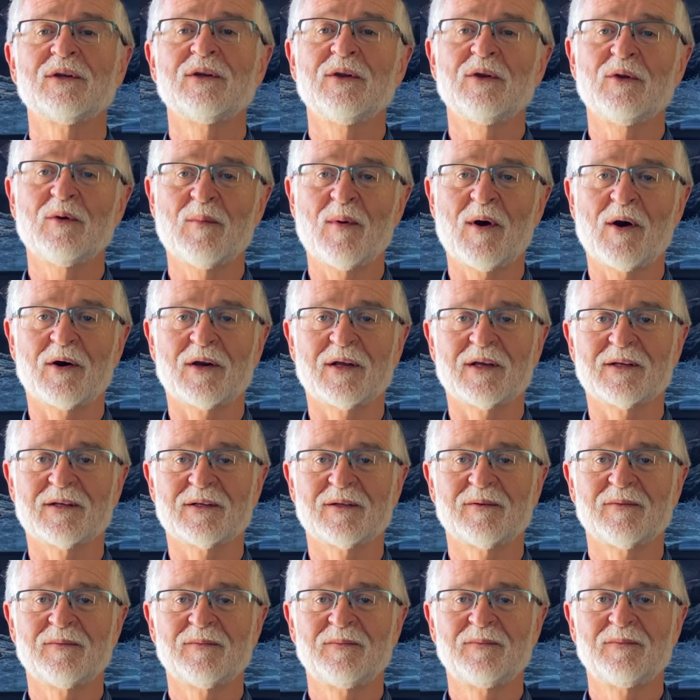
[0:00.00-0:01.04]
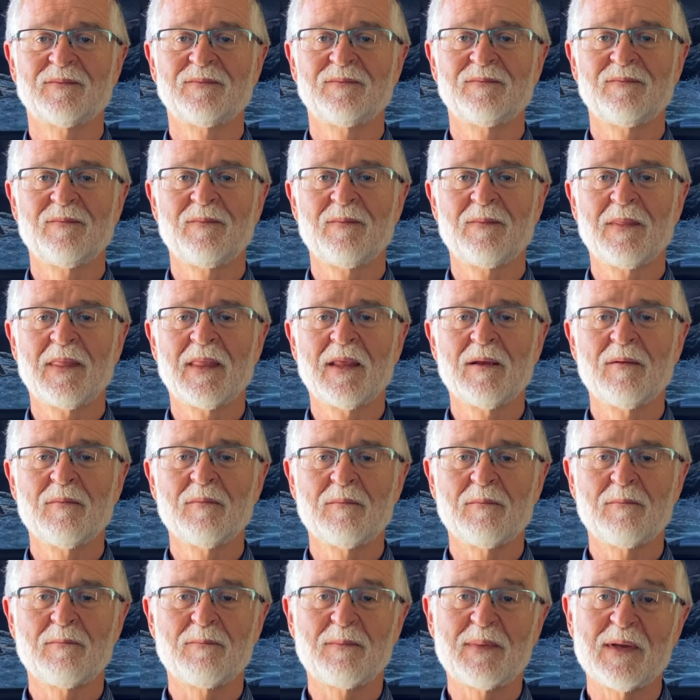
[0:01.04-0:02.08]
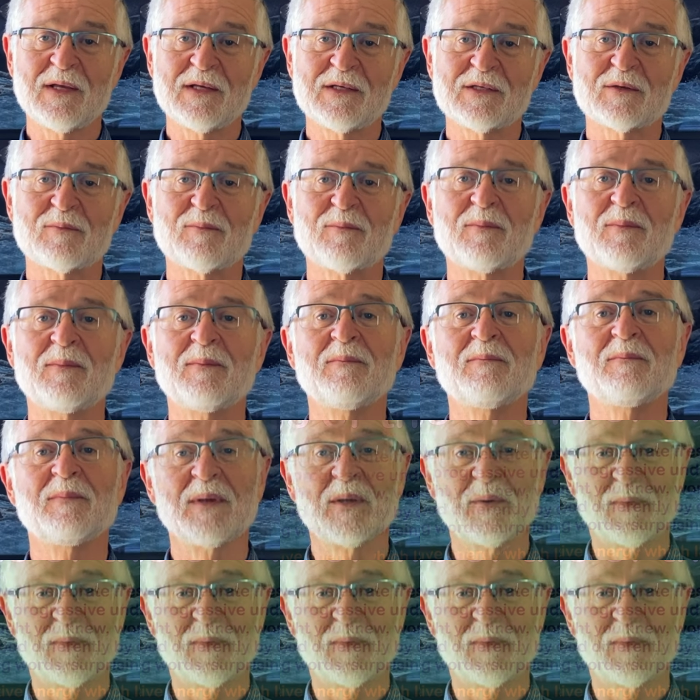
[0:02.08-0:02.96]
Newmarket. Peace be